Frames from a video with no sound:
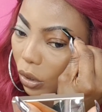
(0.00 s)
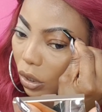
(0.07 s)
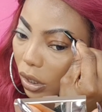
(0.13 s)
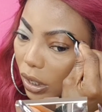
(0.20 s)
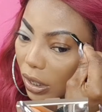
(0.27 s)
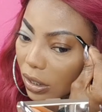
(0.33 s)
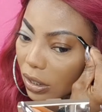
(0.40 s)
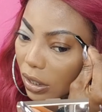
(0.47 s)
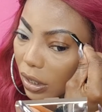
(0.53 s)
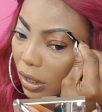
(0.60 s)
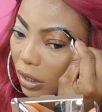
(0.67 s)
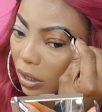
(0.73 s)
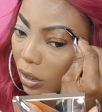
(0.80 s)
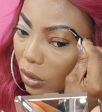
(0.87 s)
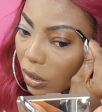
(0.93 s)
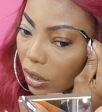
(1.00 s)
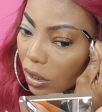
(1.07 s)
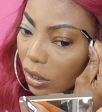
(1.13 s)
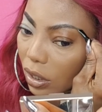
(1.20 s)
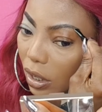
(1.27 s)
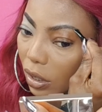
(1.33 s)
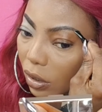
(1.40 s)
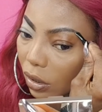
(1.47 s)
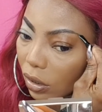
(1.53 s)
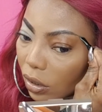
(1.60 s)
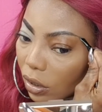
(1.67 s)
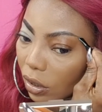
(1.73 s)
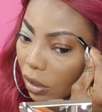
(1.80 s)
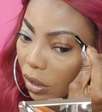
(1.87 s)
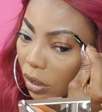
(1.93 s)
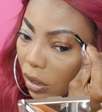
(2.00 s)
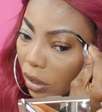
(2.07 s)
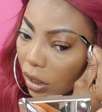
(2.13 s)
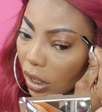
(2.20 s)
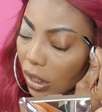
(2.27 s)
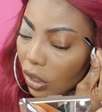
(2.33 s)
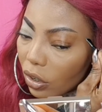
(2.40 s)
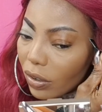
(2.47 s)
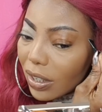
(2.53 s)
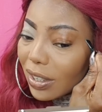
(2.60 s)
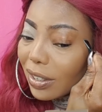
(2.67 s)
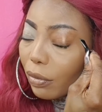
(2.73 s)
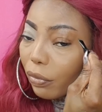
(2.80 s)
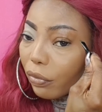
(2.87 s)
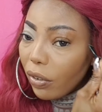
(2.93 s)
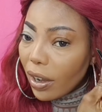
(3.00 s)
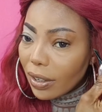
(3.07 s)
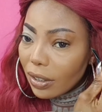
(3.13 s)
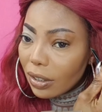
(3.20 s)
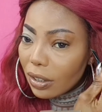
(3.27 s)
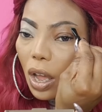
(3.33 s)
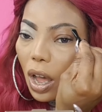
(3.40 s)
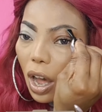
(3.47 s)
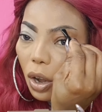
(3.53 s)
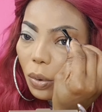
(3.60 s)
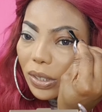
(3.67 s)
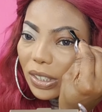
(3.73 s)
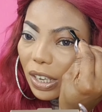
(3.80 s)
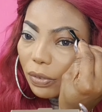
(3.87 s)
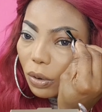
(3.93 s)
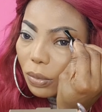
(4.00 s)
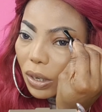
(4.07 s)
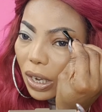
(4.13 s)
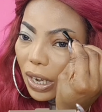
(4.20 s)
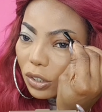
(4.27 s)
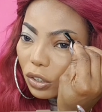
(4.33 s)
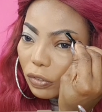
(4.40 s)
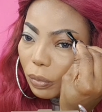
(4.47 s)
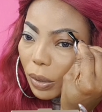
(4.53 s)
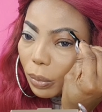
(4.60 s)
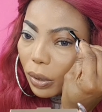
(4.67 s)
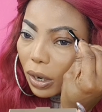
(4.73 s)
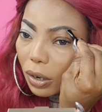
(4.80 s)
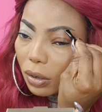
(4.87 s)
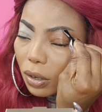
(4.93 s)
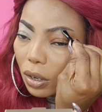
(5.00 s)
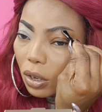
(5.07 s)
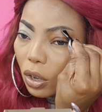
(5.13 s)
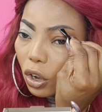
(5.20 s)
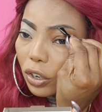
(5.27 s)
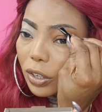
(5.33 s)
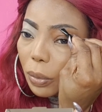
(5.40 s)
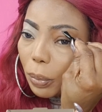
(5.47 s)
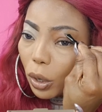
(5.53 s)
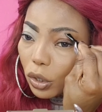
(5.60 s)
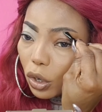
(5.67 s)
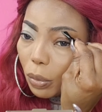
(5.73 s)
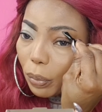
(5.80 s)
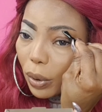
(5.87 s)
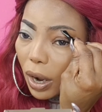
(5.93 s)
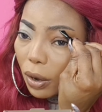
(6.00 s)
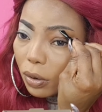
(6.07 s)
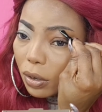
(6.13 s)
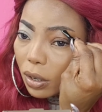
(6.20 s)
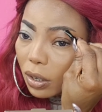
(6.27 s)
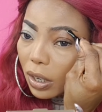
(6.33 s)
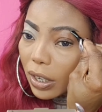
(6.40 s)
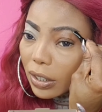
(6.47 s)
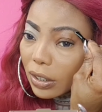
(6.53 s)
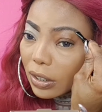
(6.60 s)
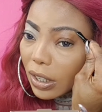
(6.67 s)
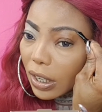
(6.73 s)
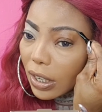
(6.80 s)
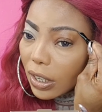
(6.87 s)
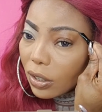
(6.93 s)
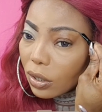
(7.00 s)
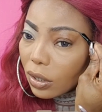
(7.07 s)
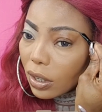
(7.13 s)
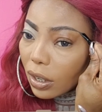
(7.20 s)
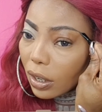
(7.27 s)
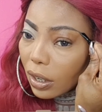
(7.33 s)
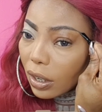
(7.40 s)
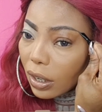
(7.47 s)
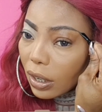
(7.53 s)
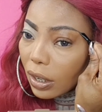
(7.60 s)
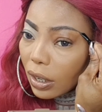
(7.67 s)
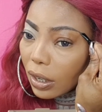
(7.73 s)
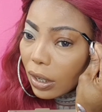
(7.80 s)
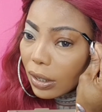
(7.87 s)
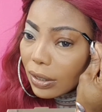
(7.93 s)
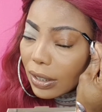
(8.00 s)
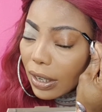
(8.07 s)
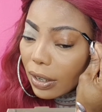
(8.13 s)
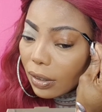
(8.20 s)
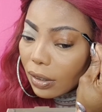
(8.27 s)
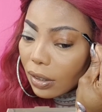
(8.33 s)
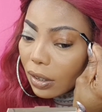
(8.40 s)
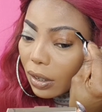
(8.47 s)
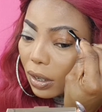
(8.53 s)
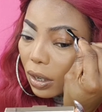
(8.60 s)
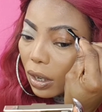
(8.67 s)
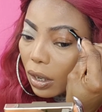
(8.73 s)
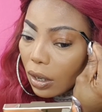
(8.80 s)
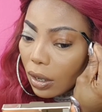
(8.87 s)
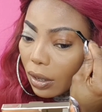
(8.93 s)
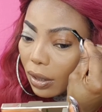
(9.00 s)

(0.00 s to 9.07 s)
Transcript: Now I'm connecting it to the tail that I already defined. I always start from the edge of my brow on the bottom brow and take it to the tail.